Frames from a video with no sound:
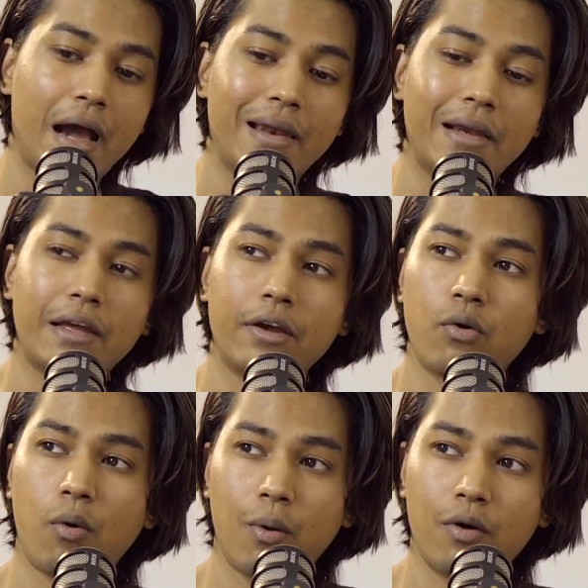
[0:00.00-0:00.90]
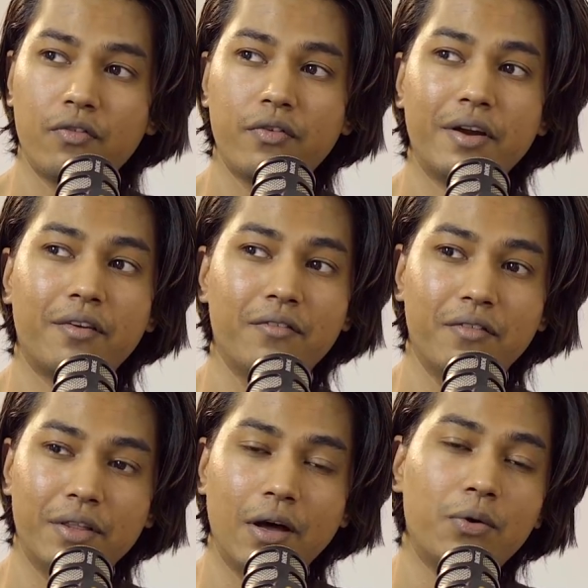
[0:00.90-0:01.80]
I retain all of it
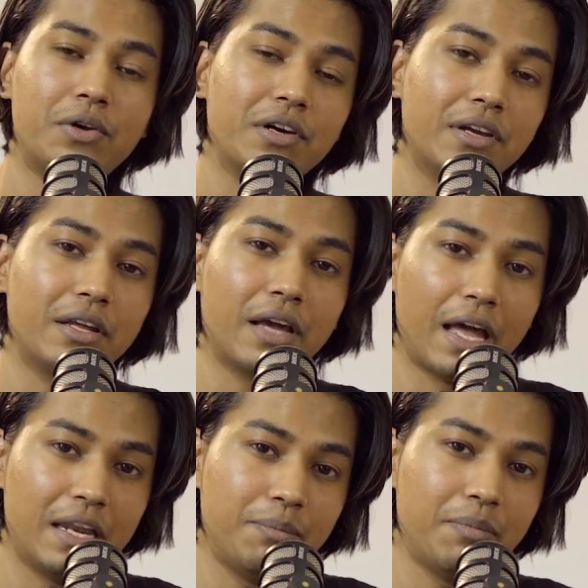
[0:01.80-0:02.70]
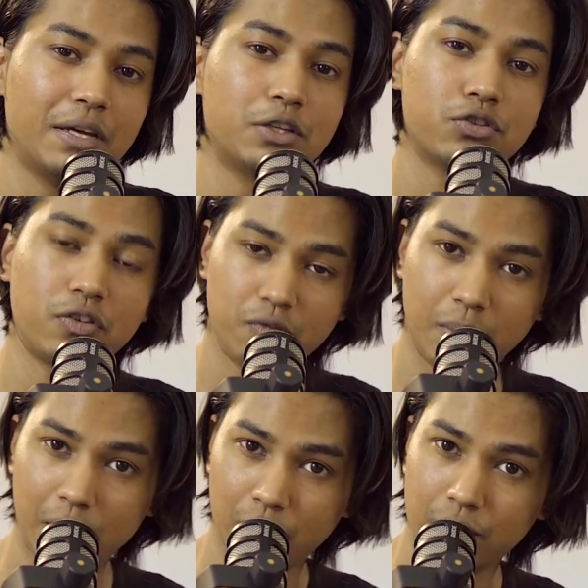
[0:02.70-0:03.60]
without turning any pages of
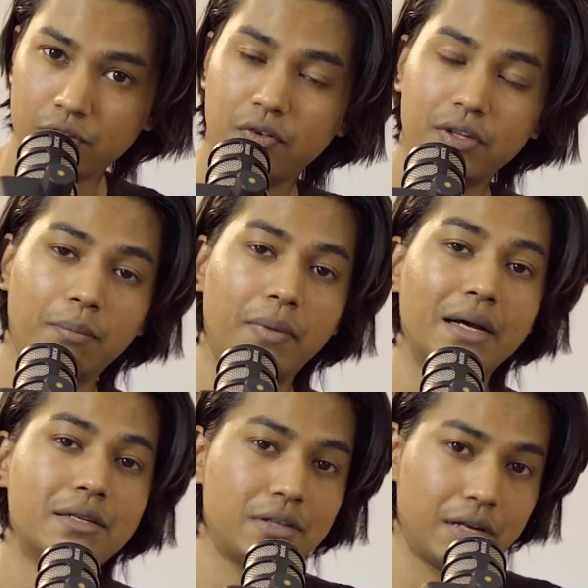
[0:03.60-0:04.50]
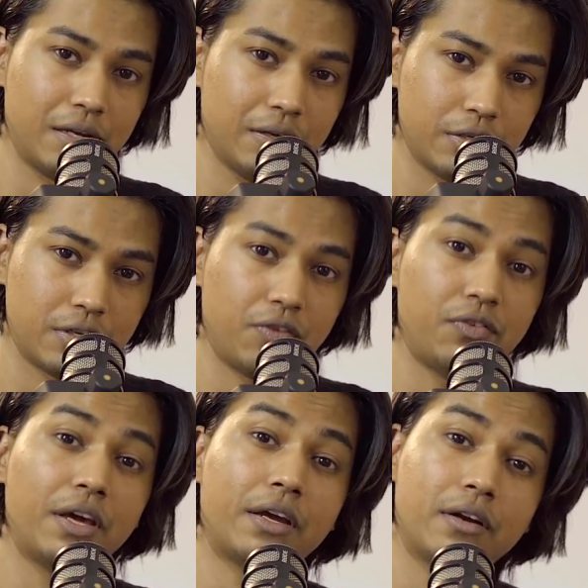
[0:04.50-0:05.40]
my notes for the past 3 years. I've
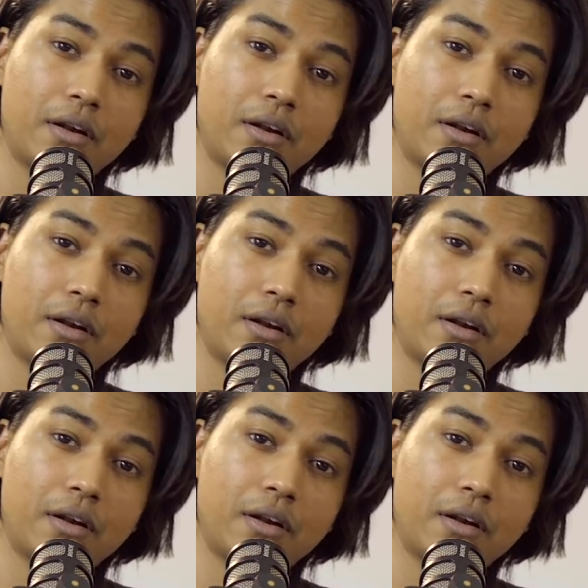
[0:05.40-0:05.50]
taken